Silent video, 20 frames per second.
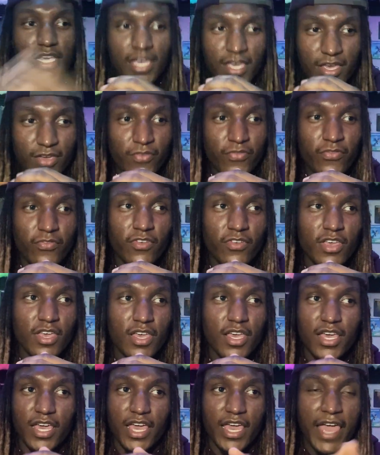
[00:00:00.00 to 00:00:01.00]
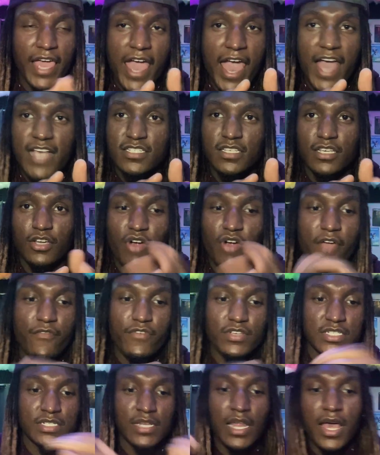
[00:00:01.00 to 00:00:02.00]
if it has good
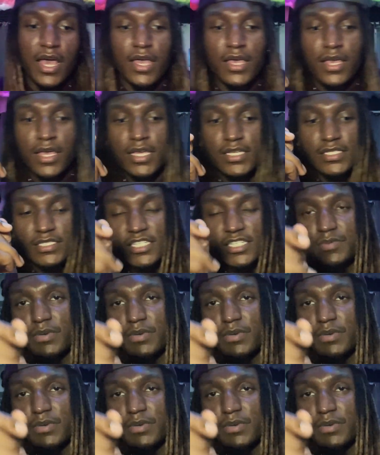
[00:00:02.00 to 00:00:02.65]
graphics or not. Just